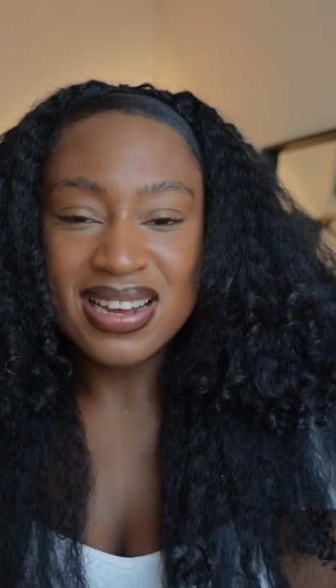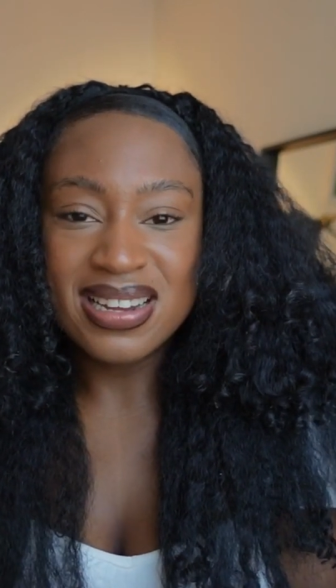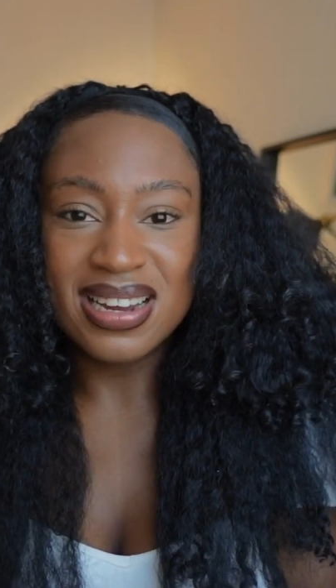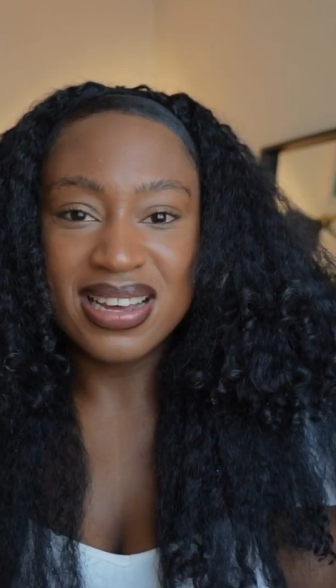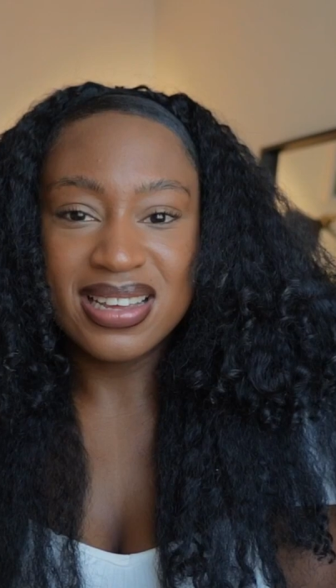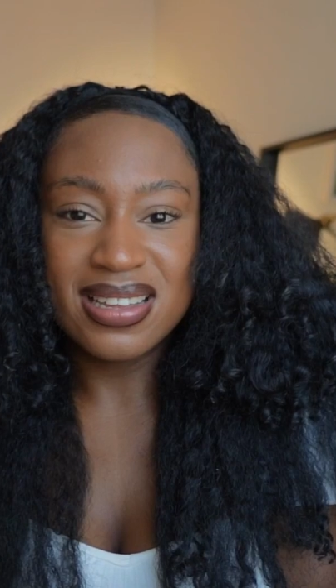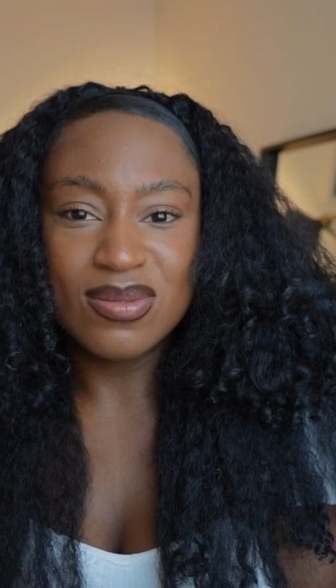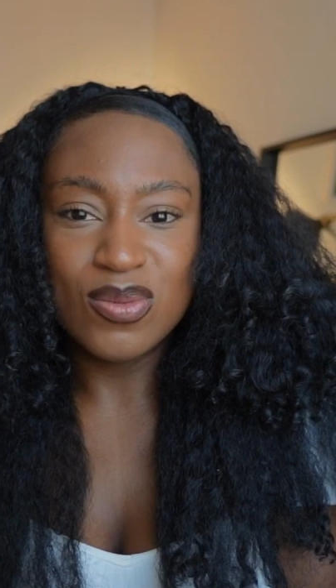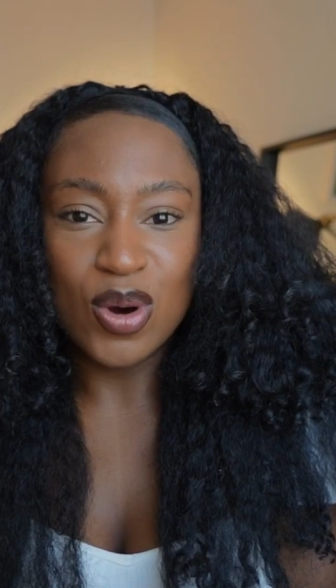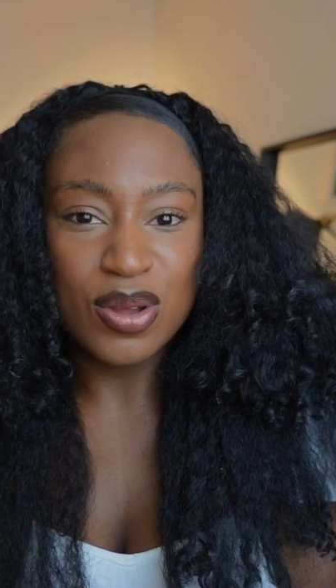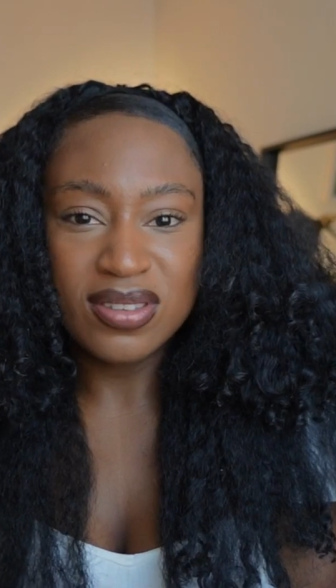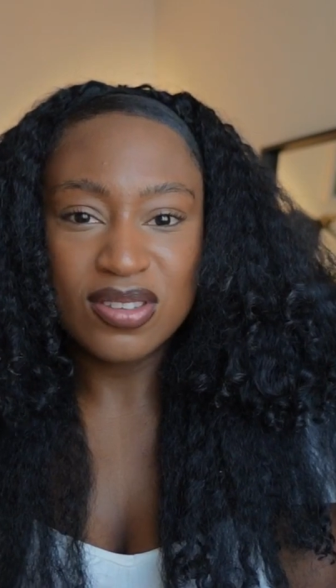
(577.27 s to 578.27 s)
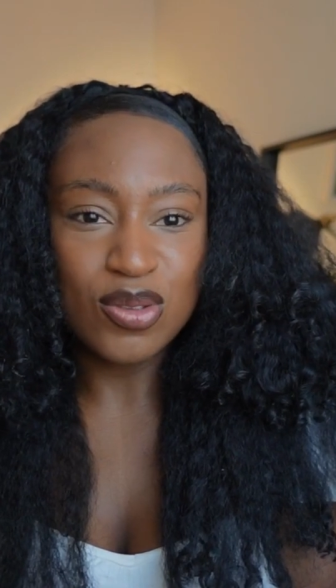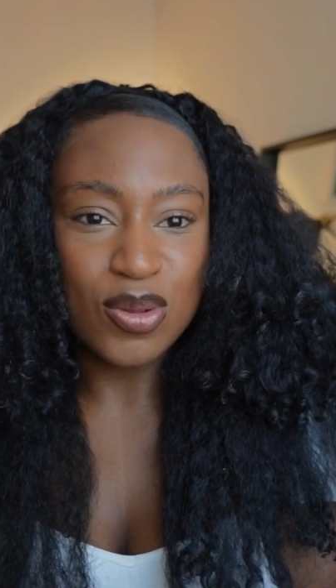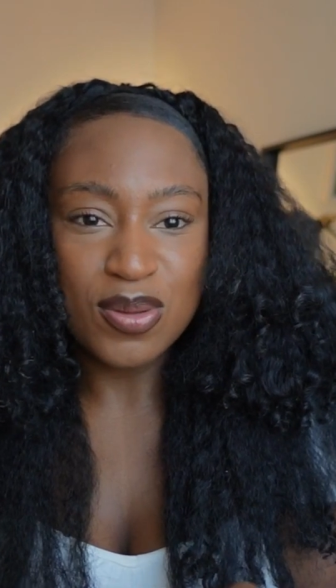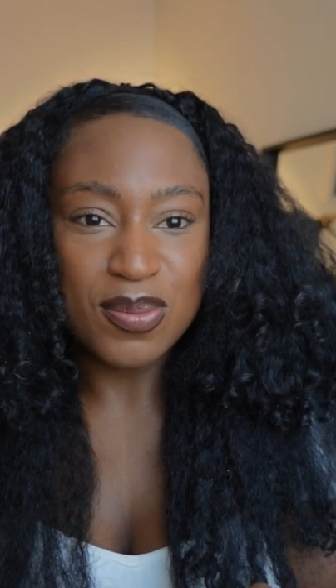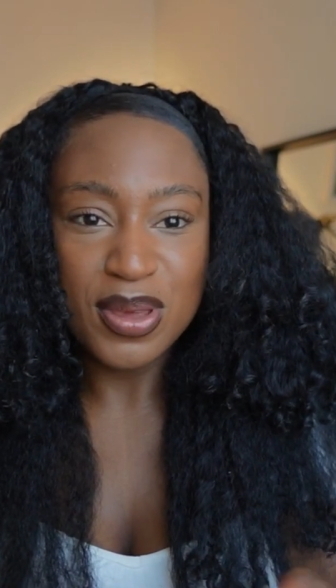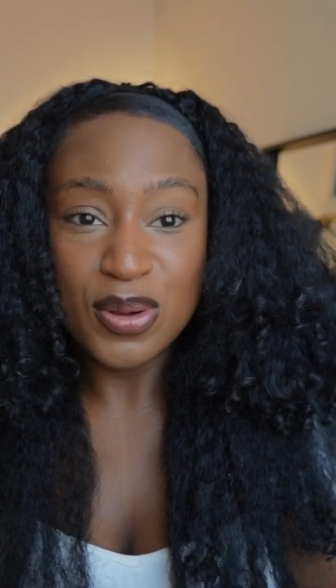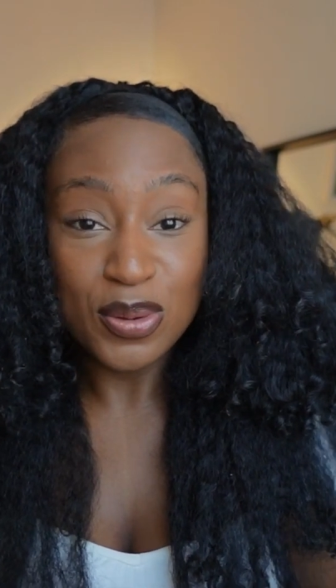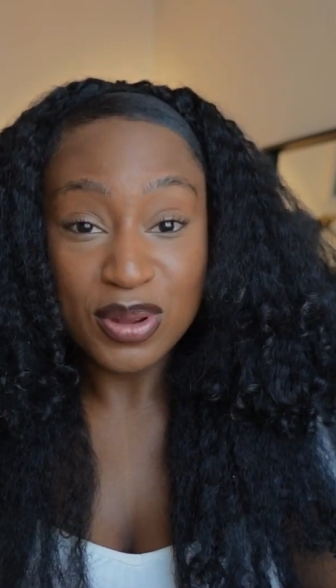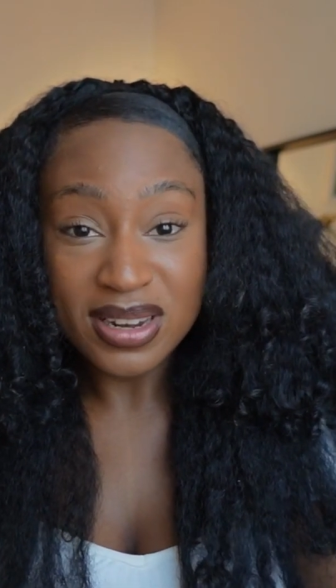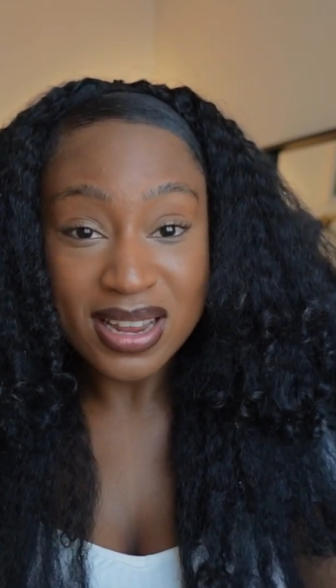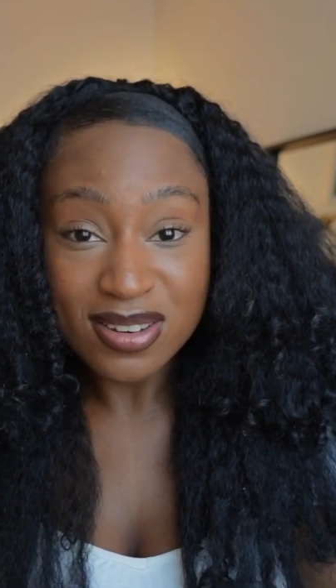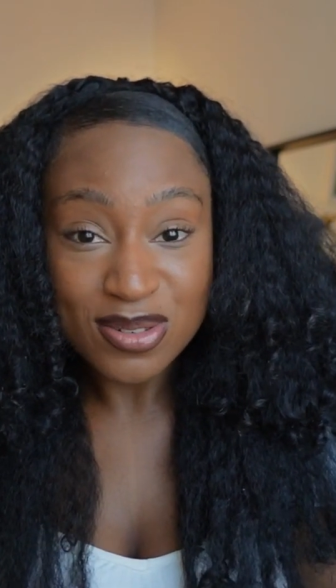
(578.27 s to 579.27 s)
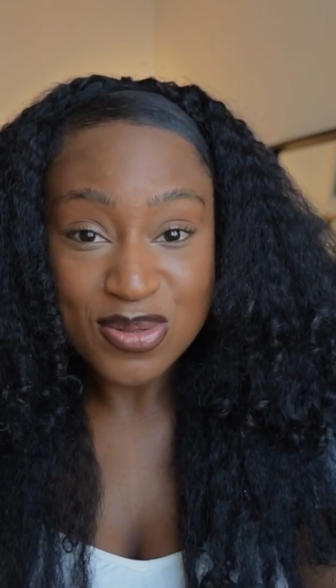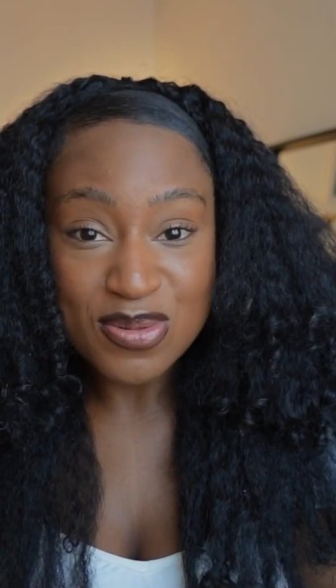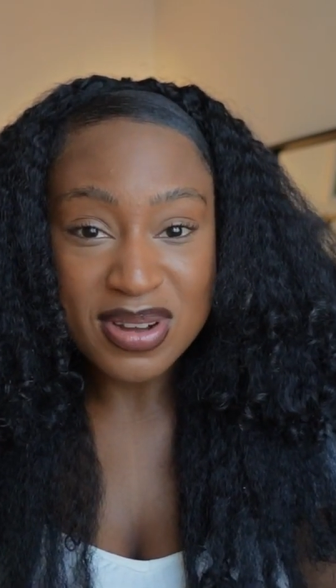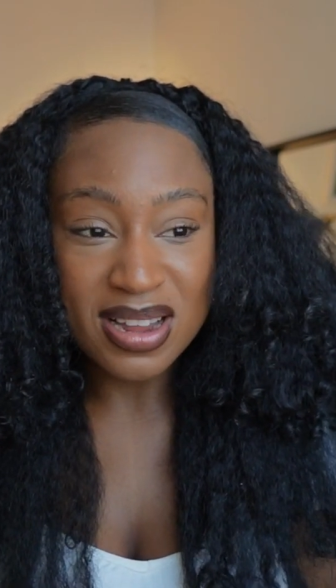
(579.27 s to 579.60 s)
Like, whilst it's not the be all and end all,